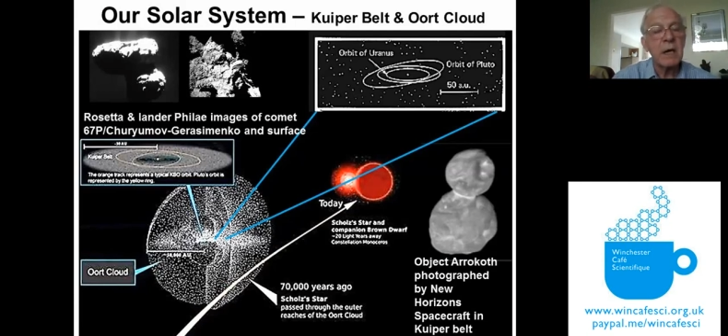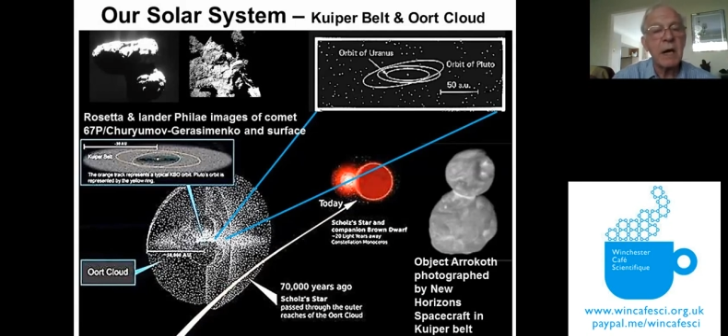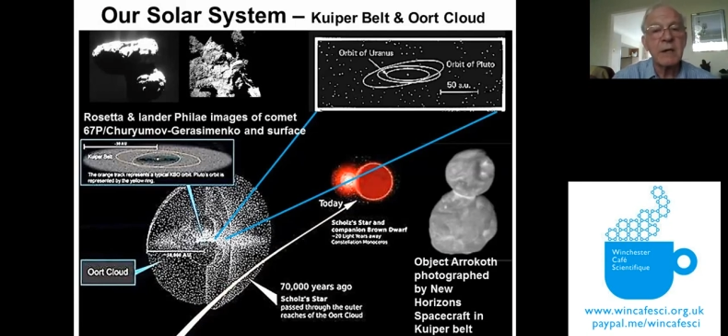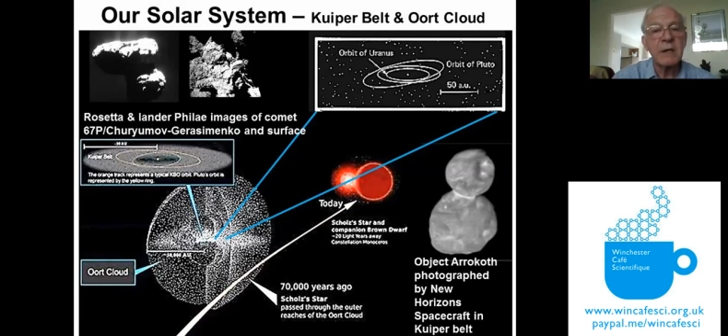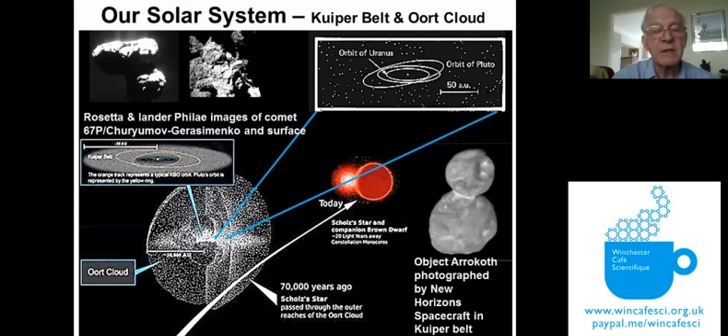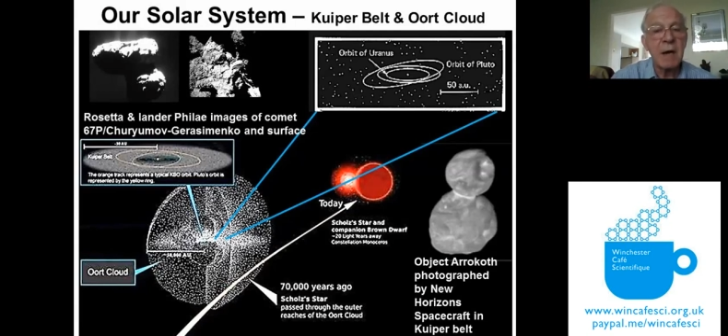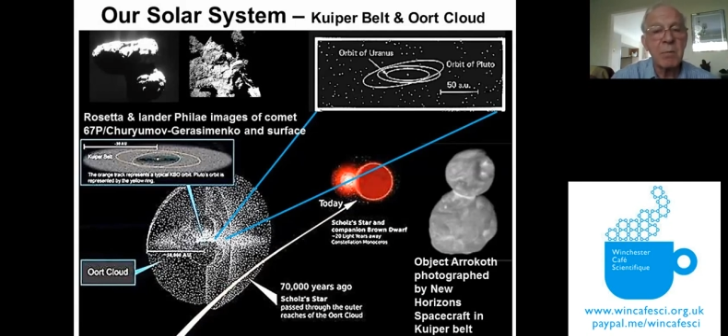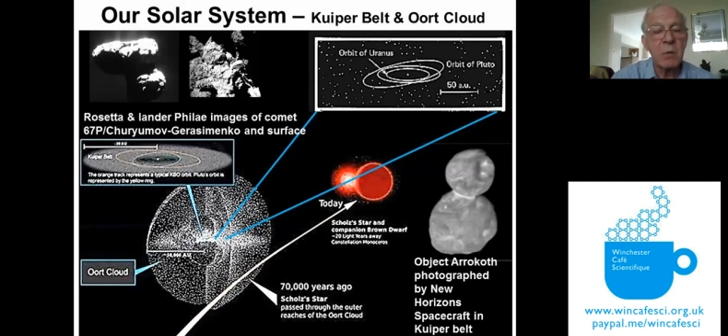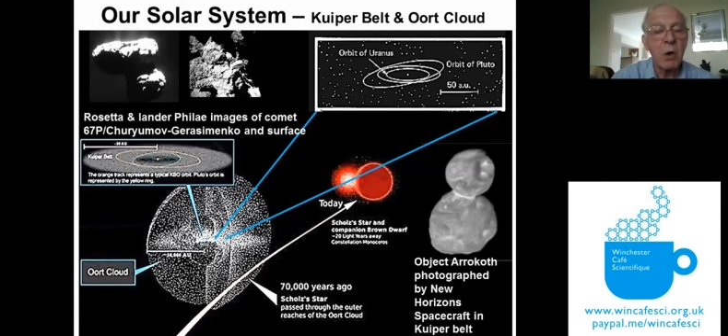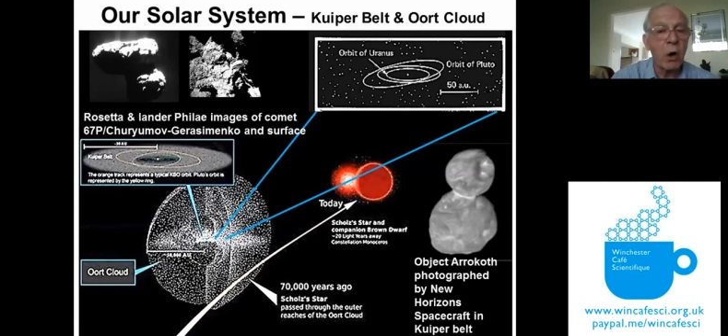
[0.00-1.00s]
and
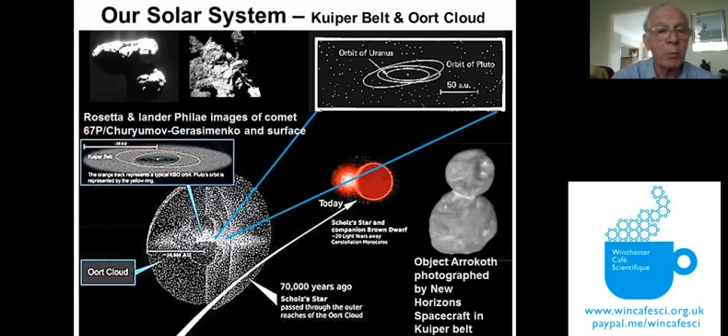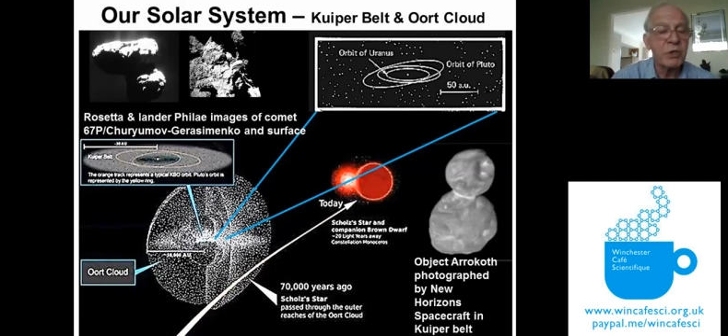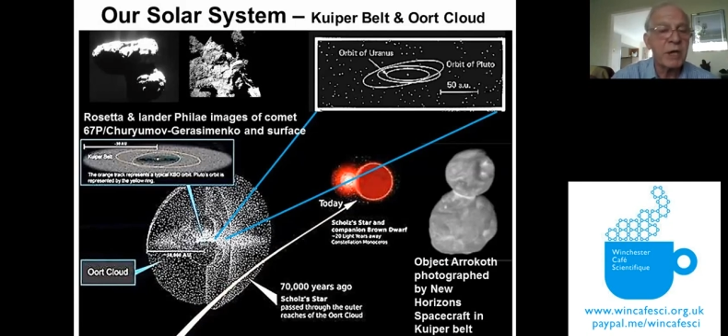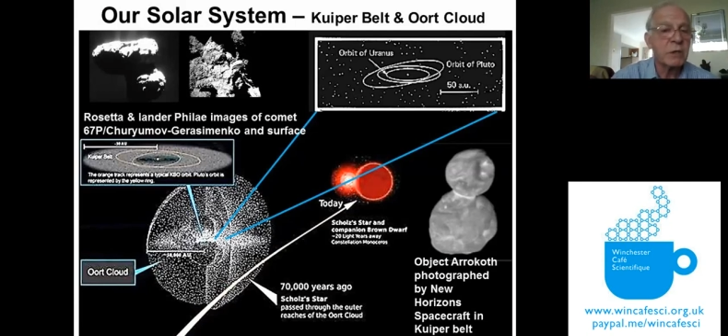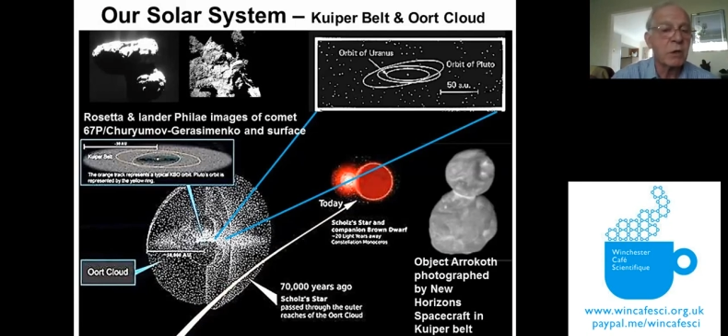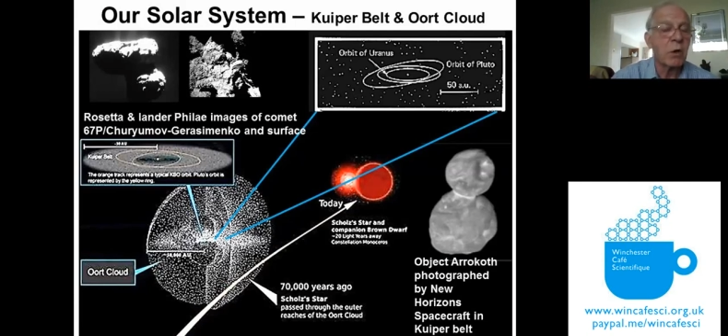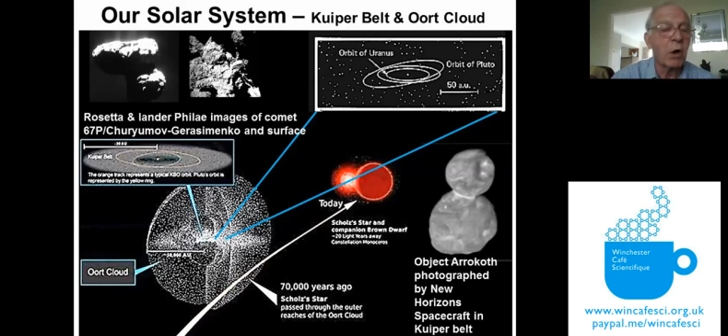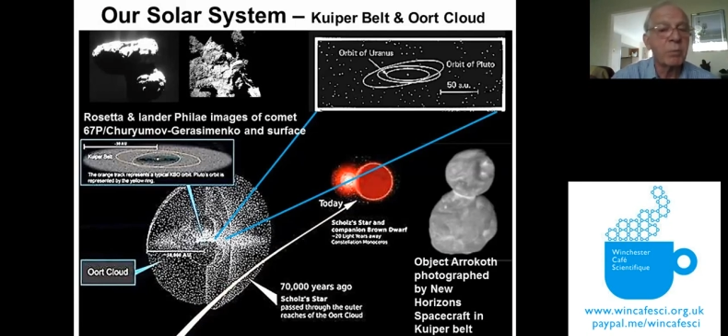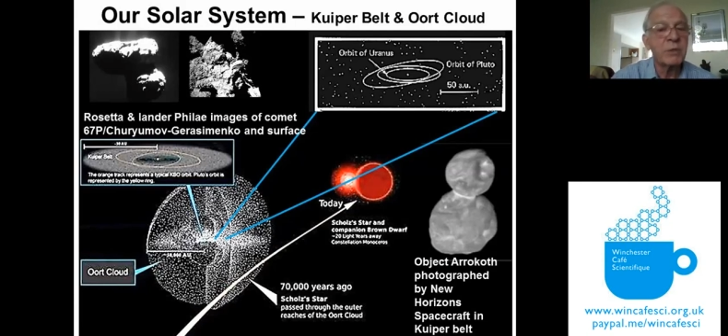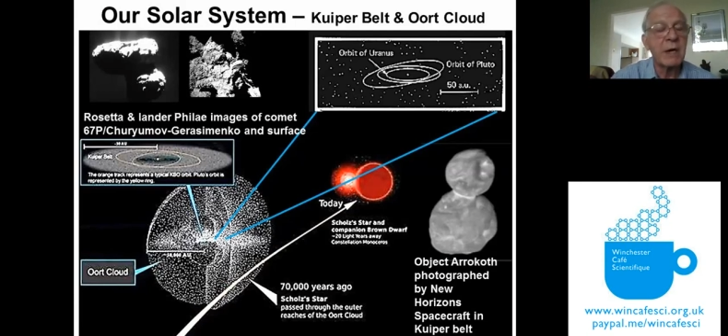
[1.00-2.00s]
some
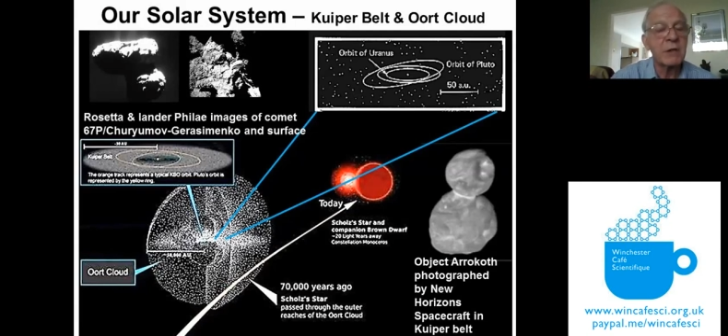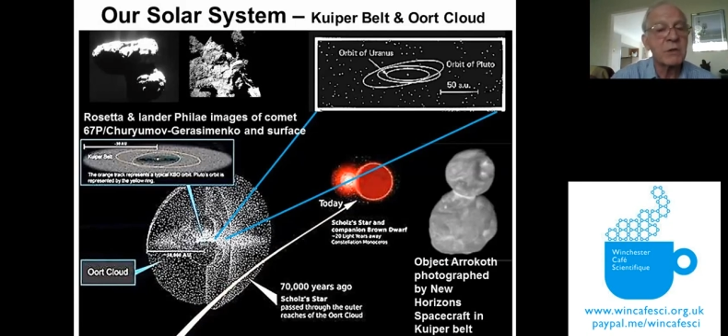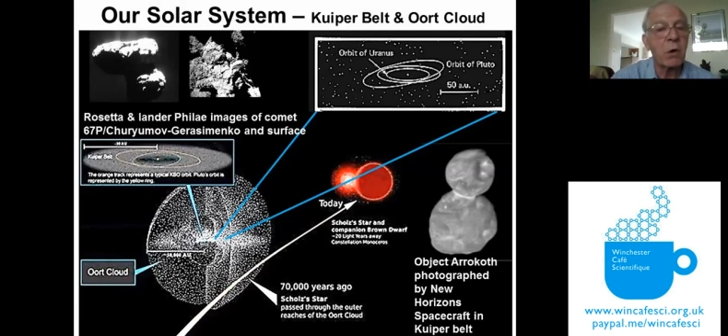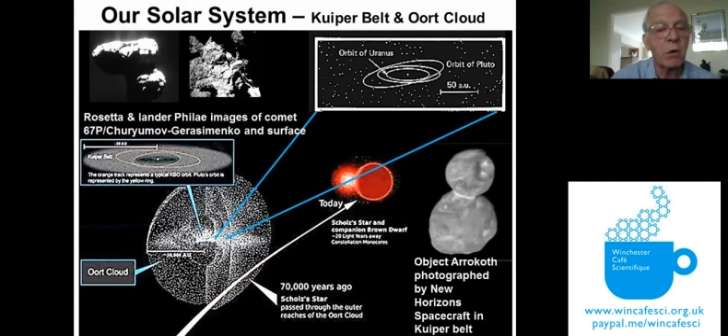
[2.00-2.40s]
objects